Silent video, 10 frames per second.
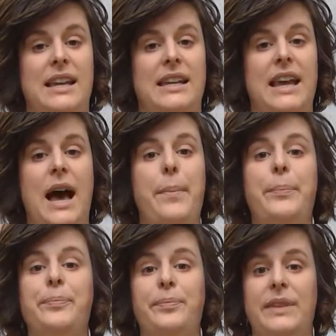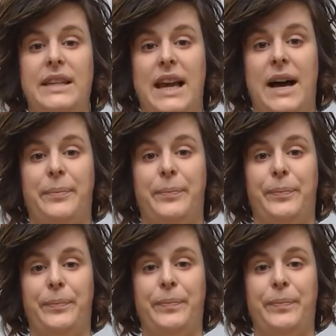Yum, yum.